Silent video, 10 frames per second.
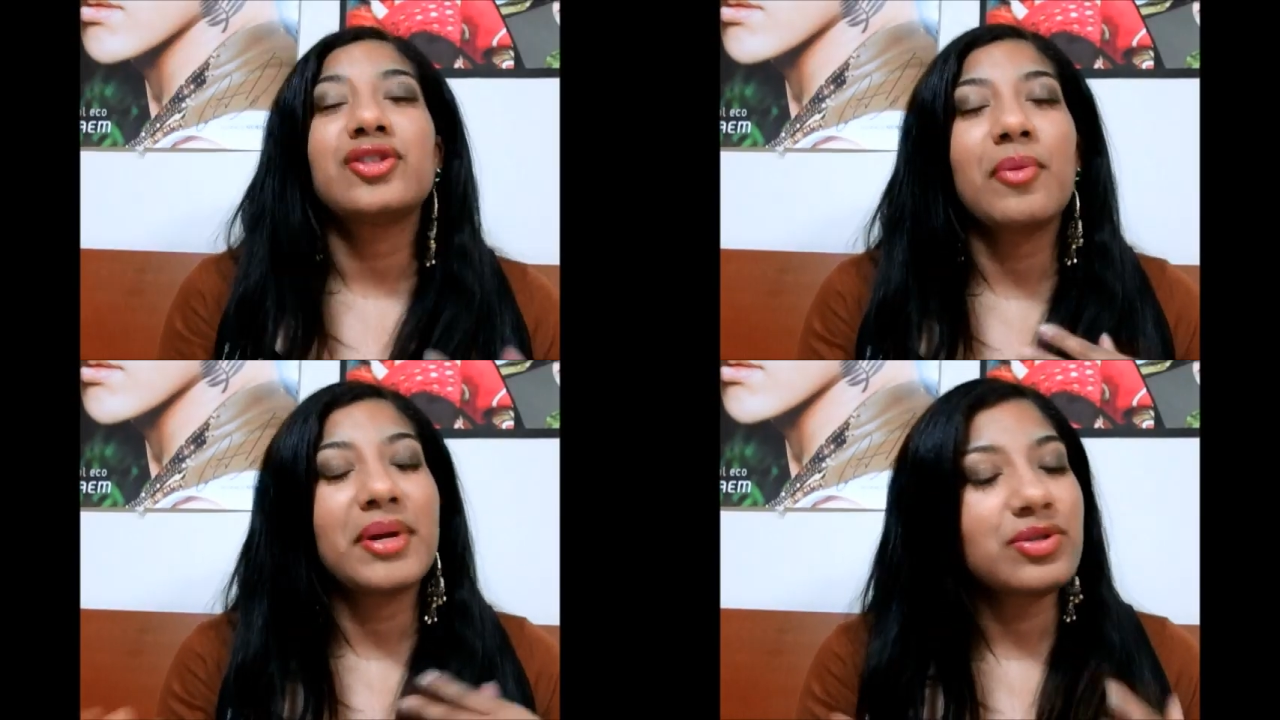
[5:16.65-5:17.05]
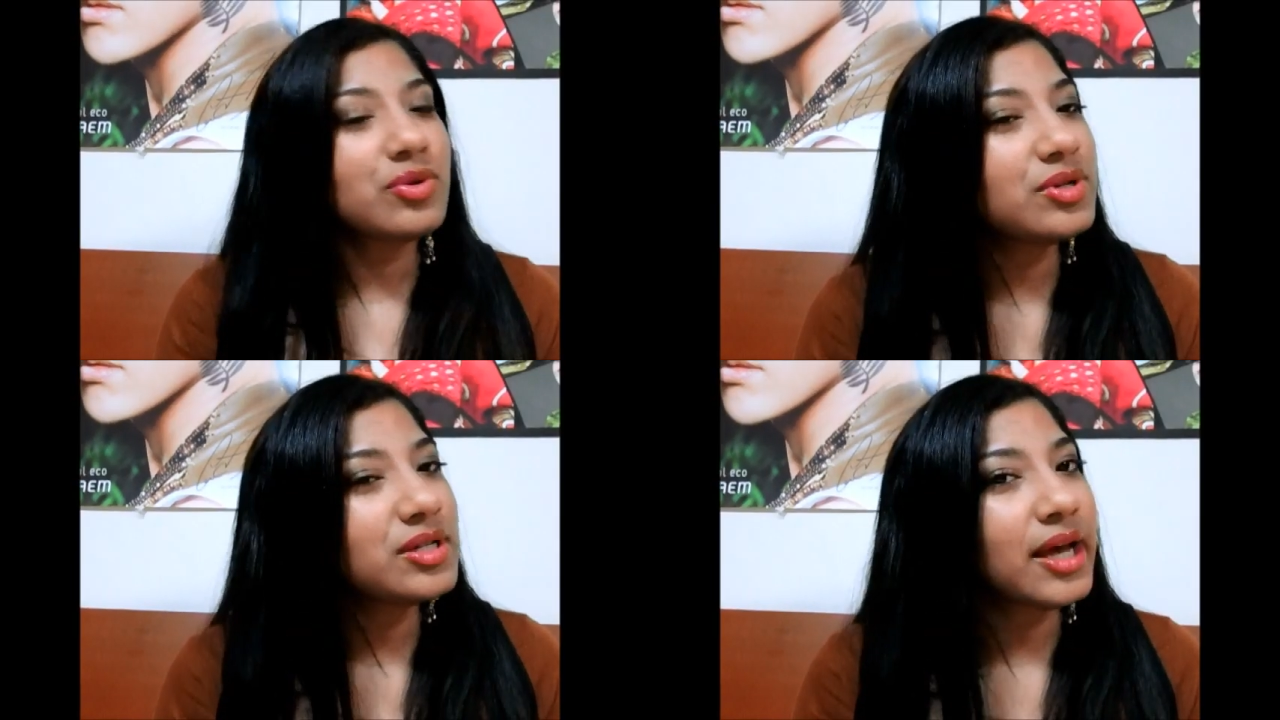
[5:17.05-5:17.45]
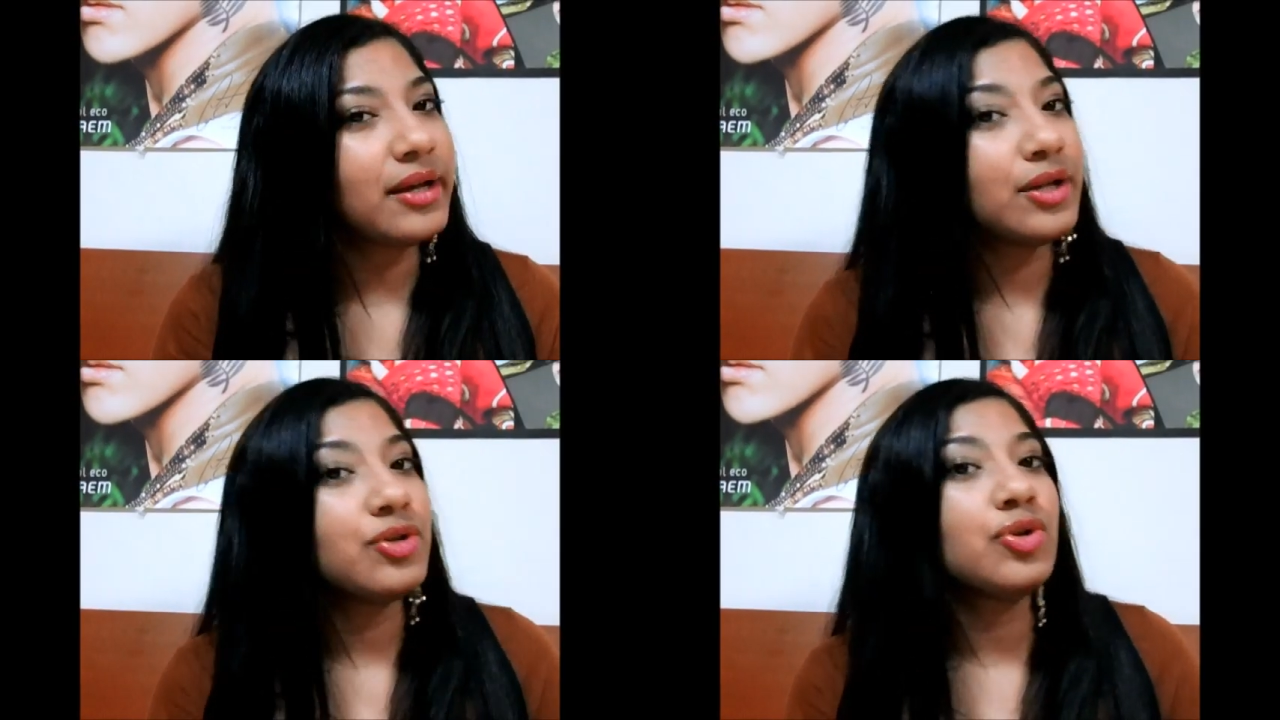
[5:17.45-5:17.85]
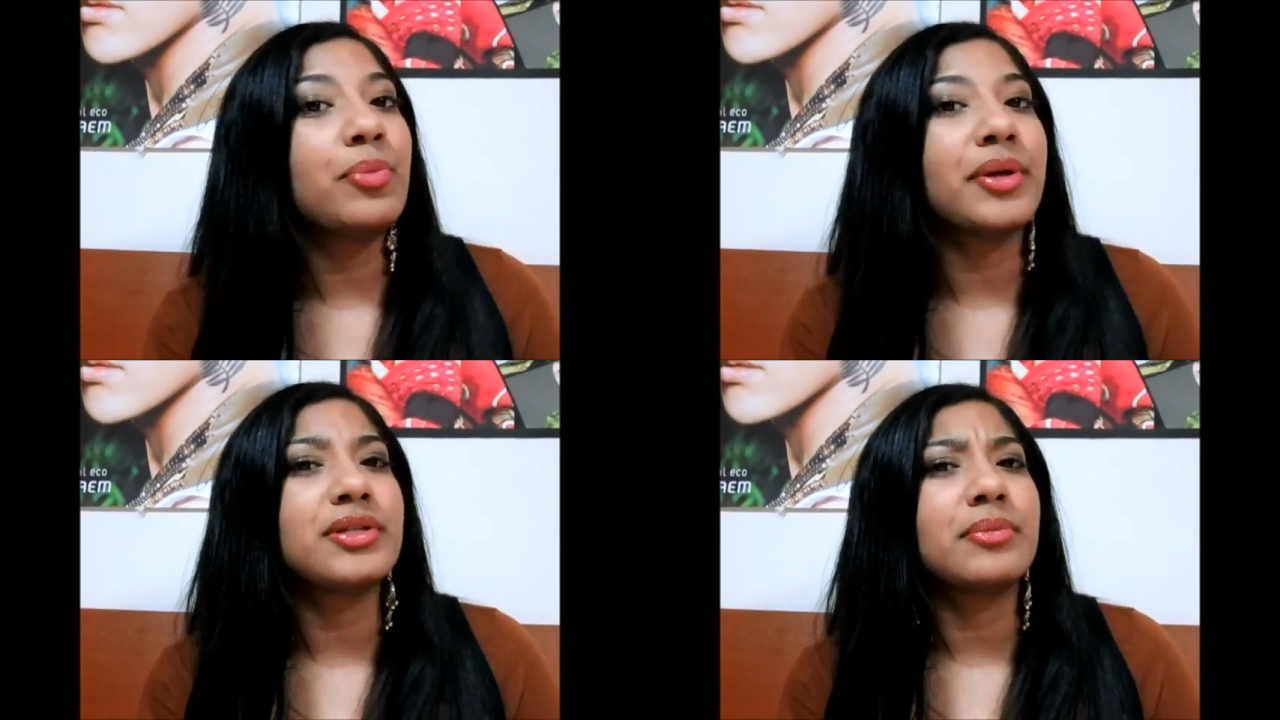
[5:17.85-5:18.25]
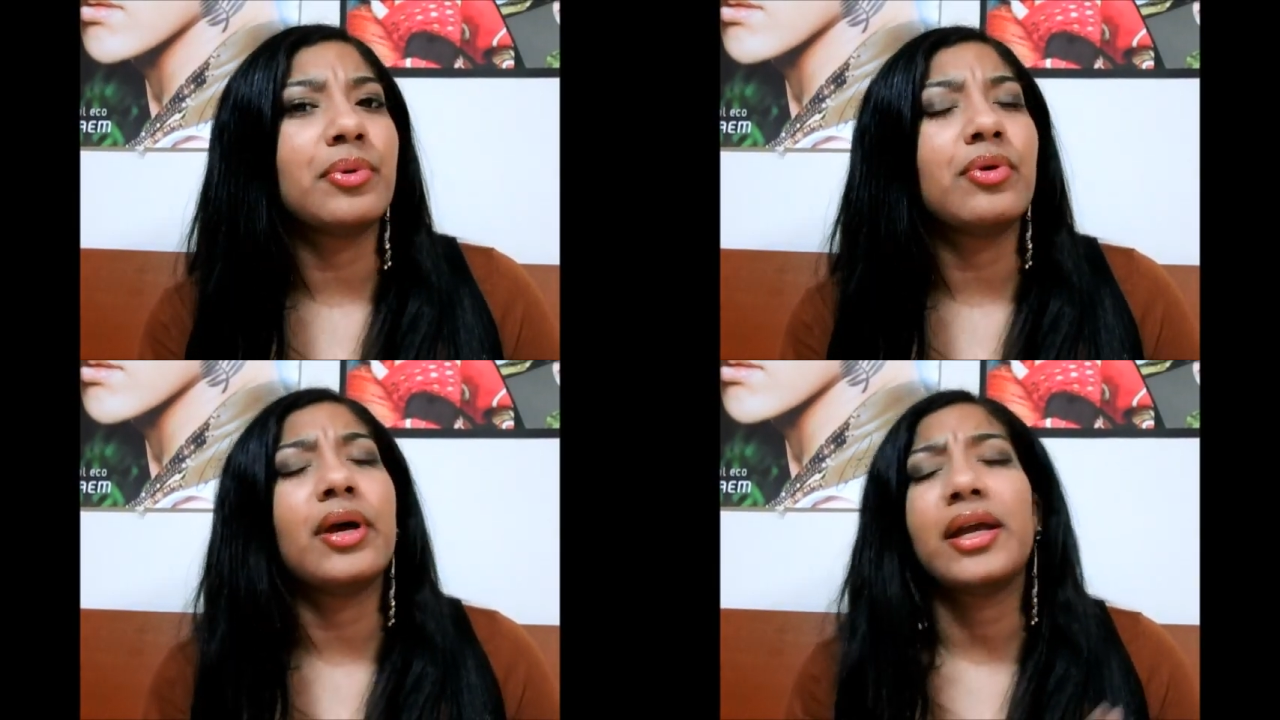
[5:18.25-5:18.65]
so my school just got a new
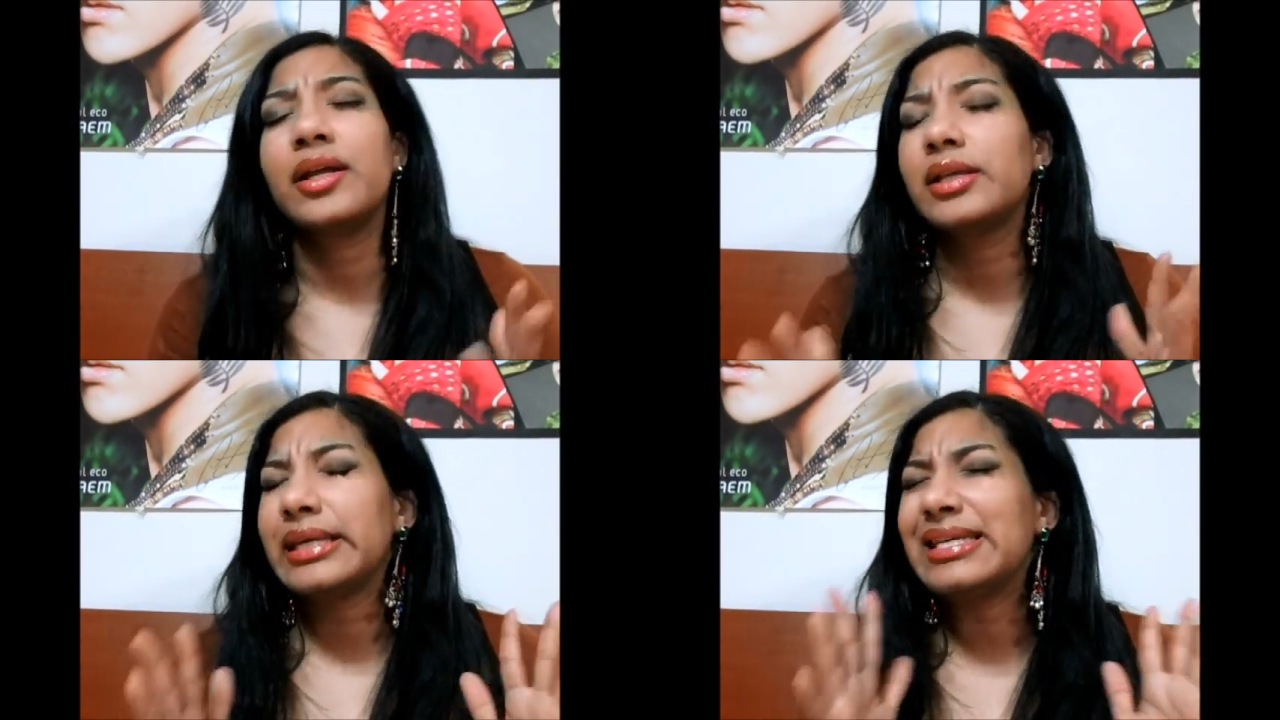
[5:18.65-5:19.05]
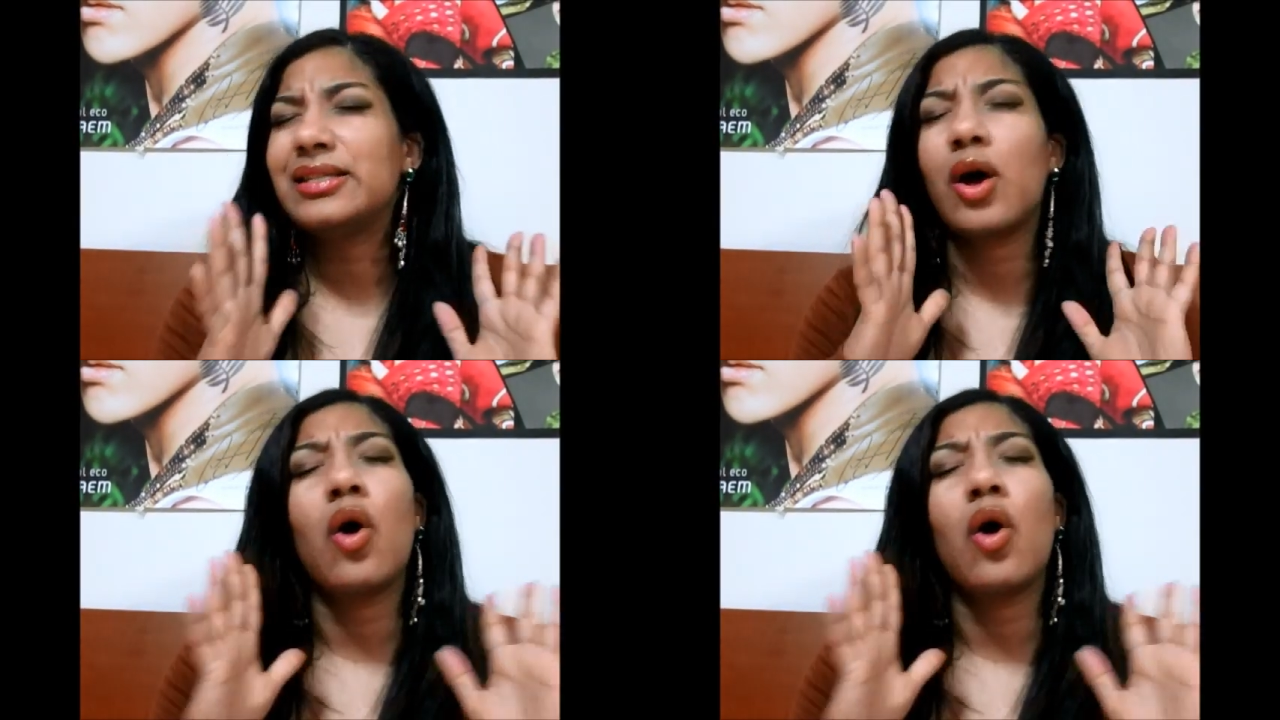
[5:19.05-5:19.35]
principal and he's,